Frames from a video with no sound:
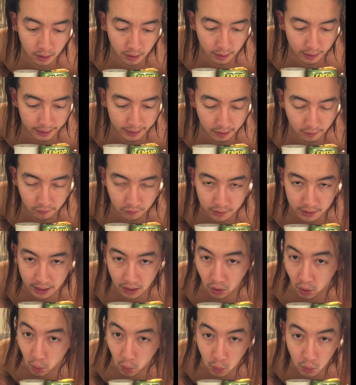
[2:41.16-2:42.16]
And after that
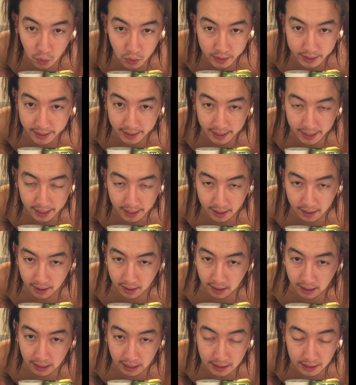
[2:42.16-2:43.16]
whole day,
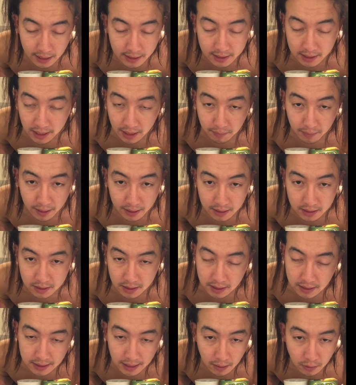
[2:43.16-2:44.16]
I slept like
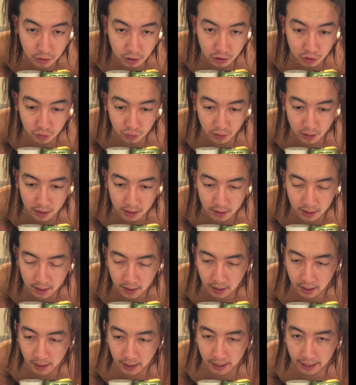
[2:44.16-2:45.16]
six hours straight
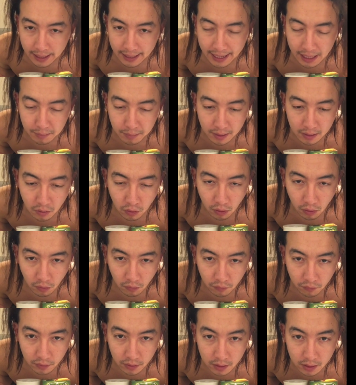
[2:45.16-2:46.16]
and had my
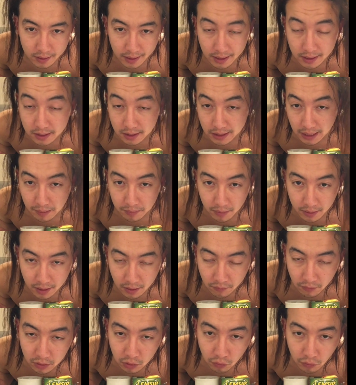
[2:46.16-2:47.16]
coffee, then slept
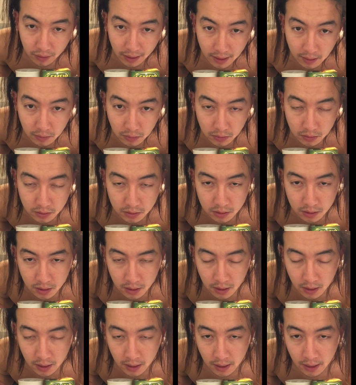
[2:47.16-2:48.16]
again for three hours,
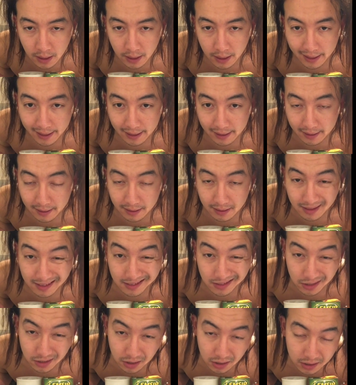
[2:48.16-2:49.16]
and
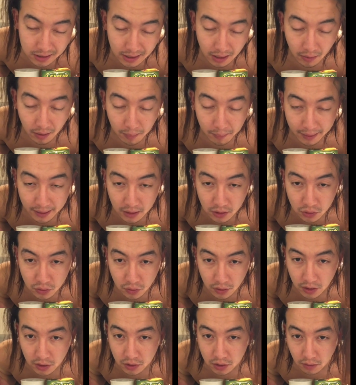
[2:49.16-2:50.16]
just now I managed
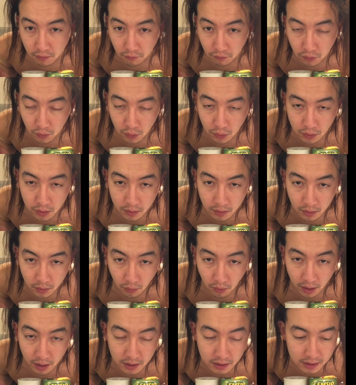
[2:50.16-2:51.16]
to eat some food,
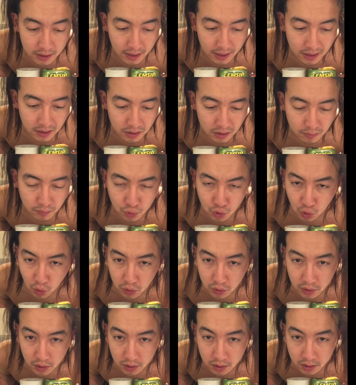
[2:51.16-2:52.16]
rice and some
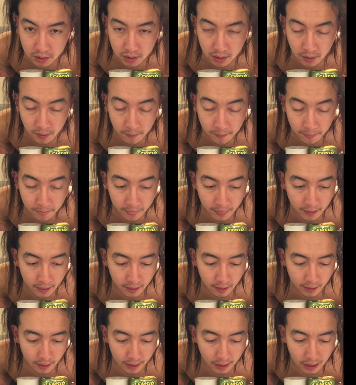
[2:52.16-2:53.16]
sausages.
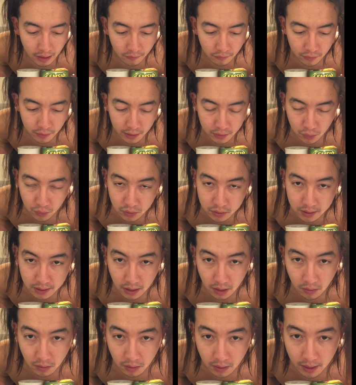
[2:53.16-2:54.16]
And after that I took a
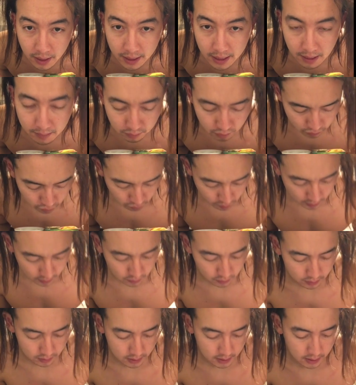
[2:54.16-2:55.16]
shower and I'm trying
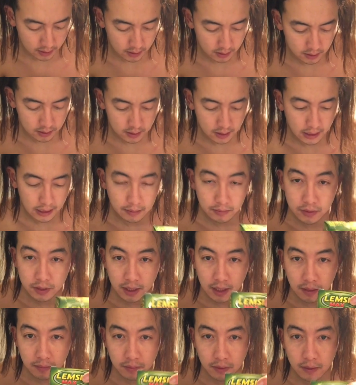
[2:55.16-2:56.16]
to take this
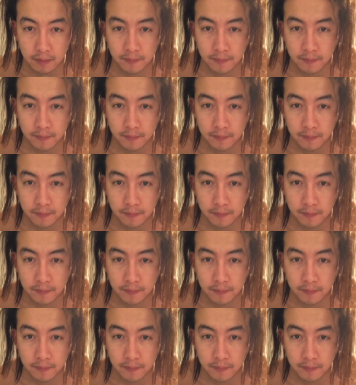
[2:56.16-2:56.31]
Lemsip.